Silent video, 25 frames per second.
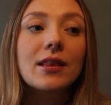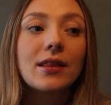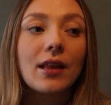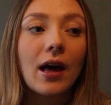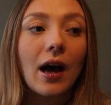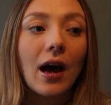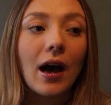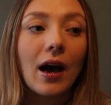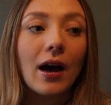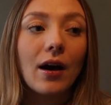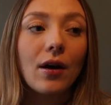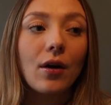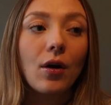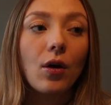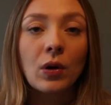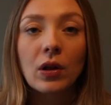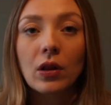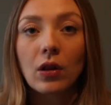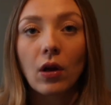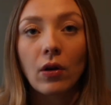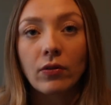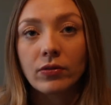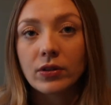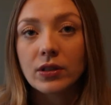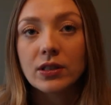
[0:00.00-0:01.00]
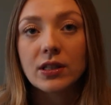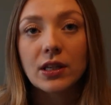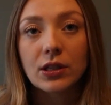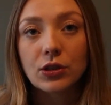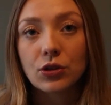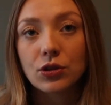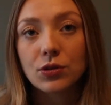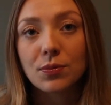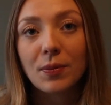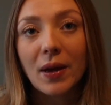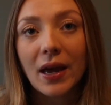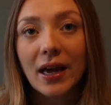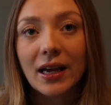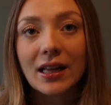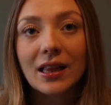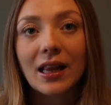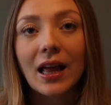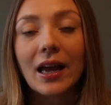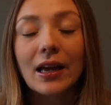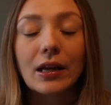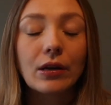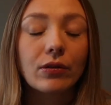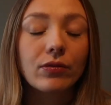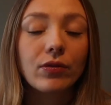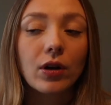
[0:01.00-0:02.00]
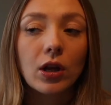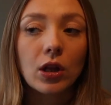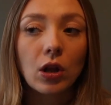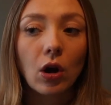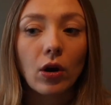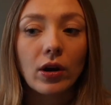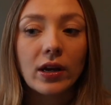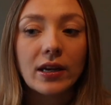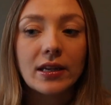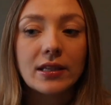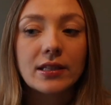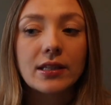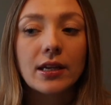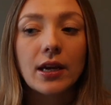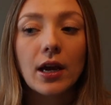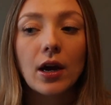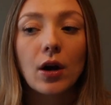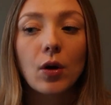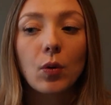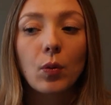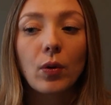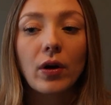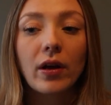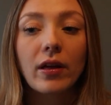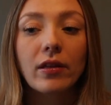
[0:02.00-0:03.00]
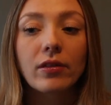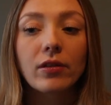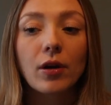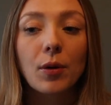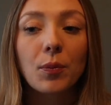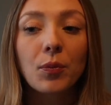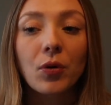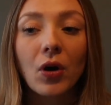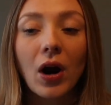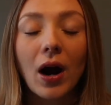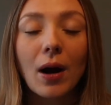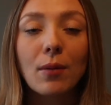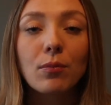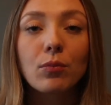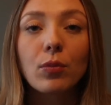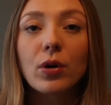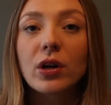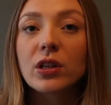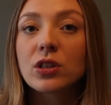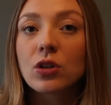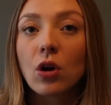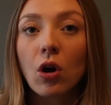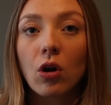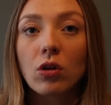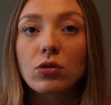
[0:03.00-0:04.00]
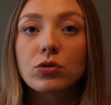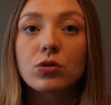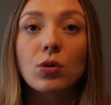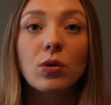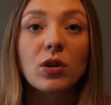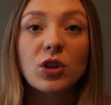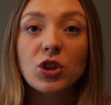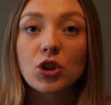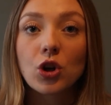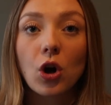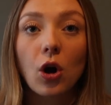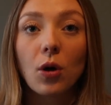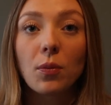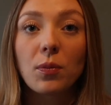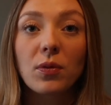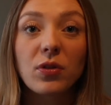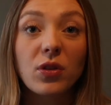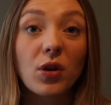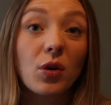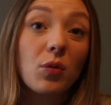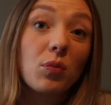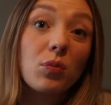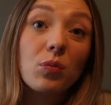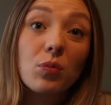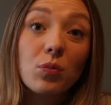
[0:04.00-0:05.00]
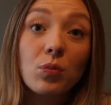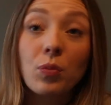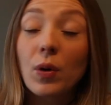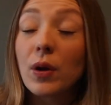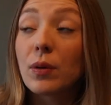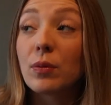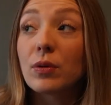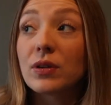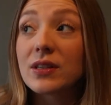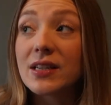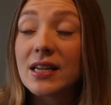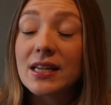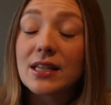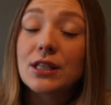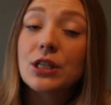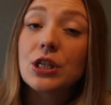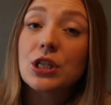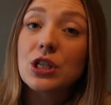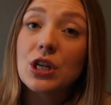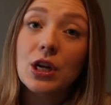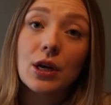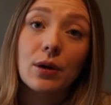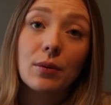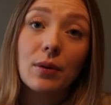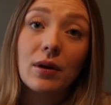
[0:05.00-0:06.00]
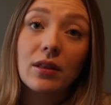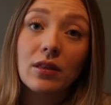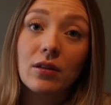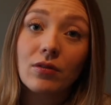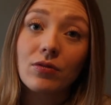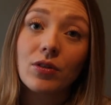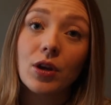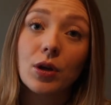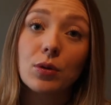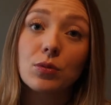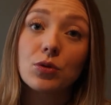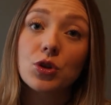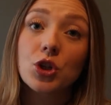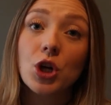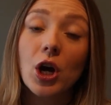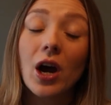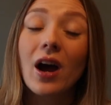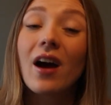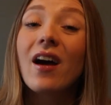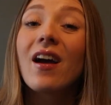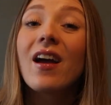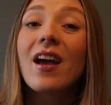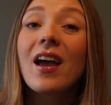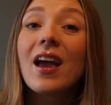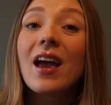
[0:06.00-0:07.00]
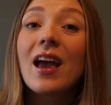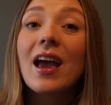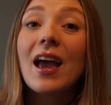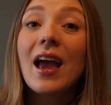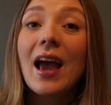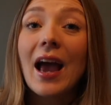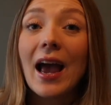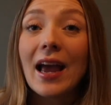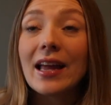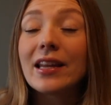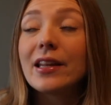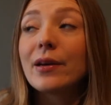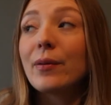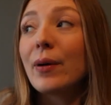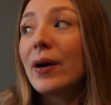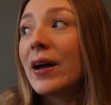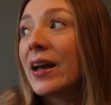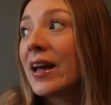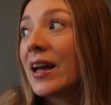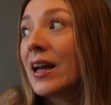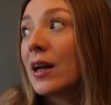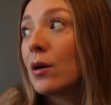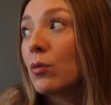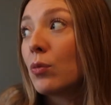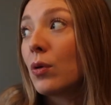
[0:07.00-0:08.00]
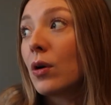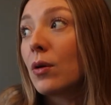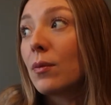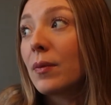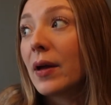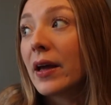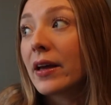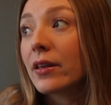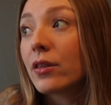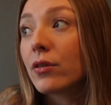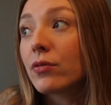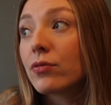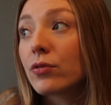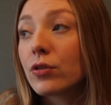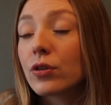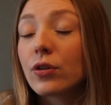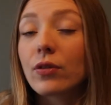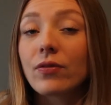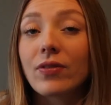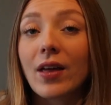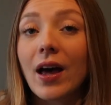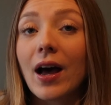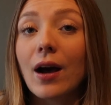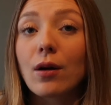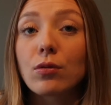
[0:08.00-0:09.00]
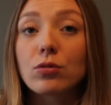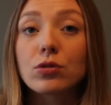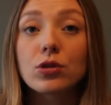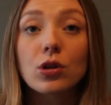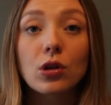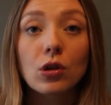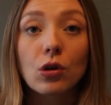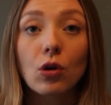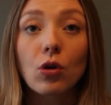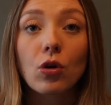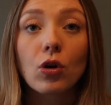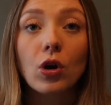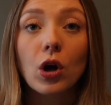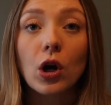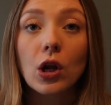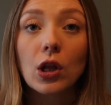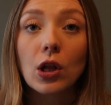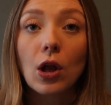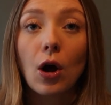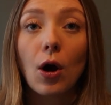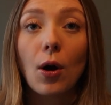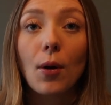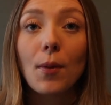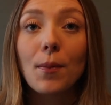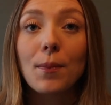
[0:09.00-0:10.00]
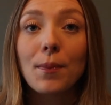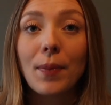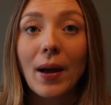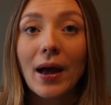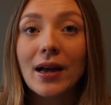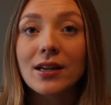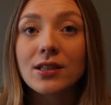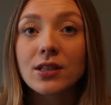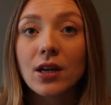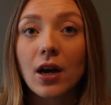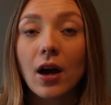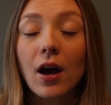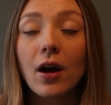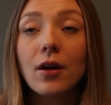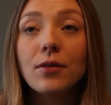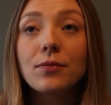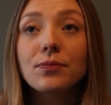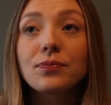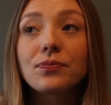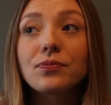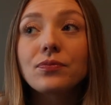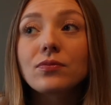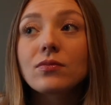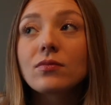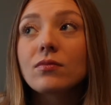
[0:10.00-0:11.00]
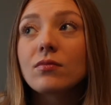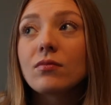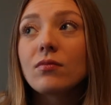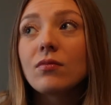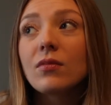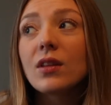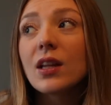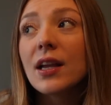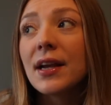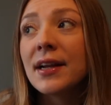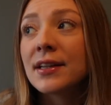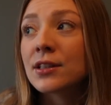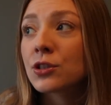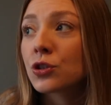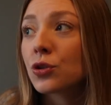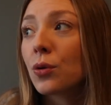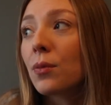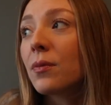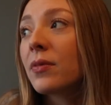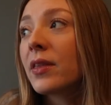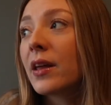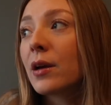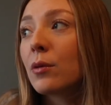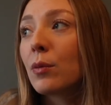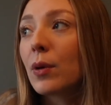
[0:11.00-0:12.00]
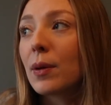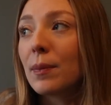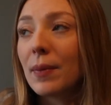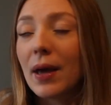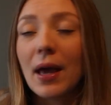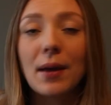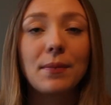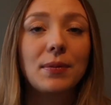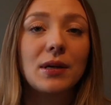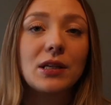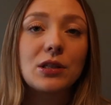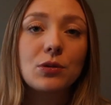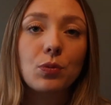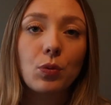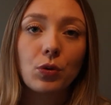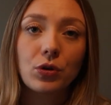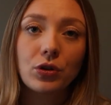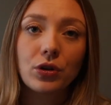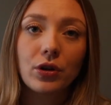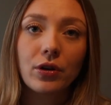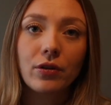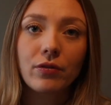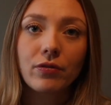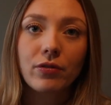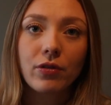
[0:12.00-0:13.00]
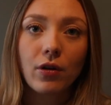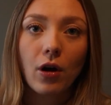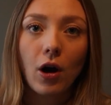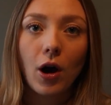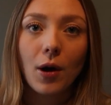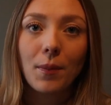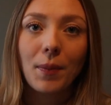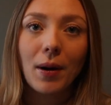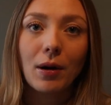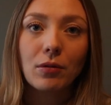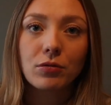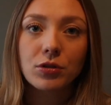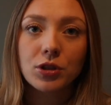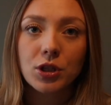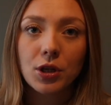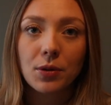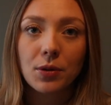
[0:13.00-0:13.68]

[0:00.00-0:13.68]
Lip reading: that will obviously just make life a lot easier with a pram, but it's also a job that we would need to do in the future. Anyway, it will make the front of the house look a lot better. It's something we maybe wouldn't have thought about